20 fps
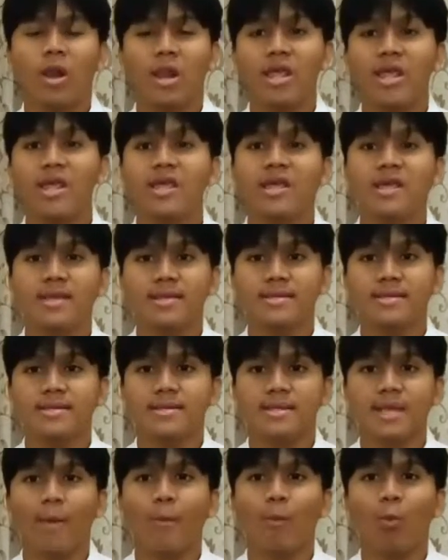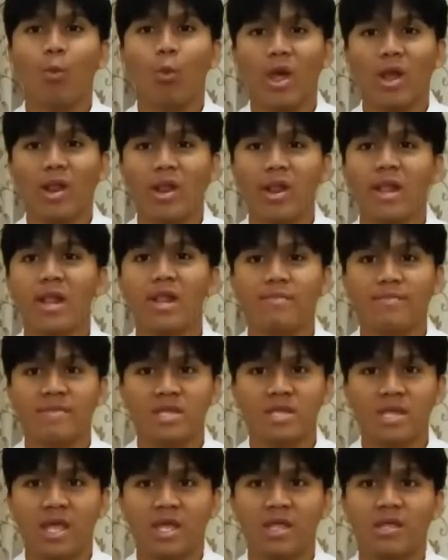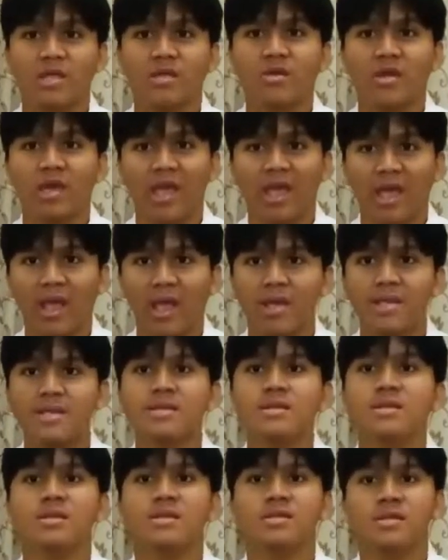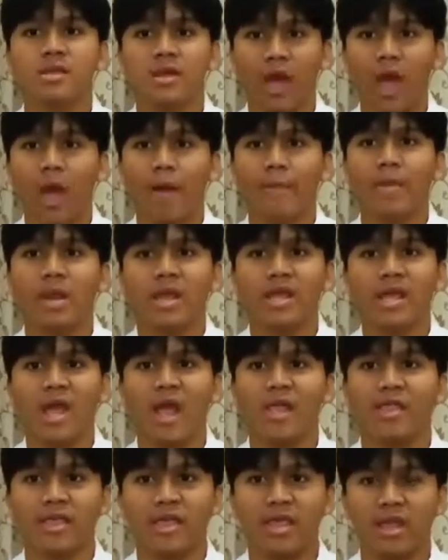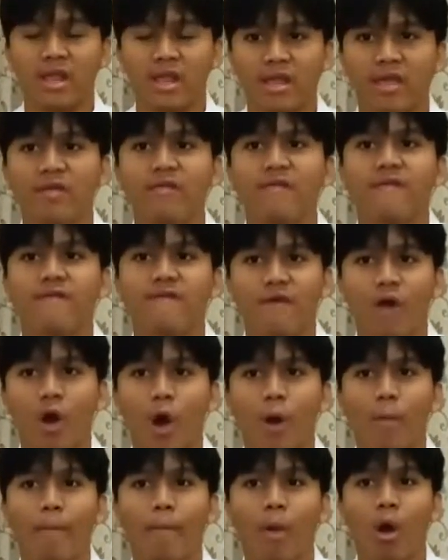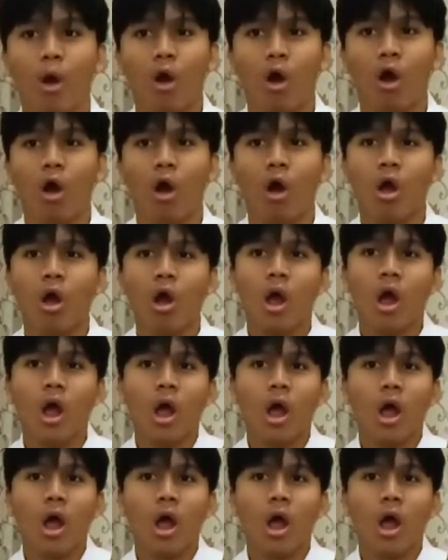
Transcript: Only in some very limited cases, the American English form more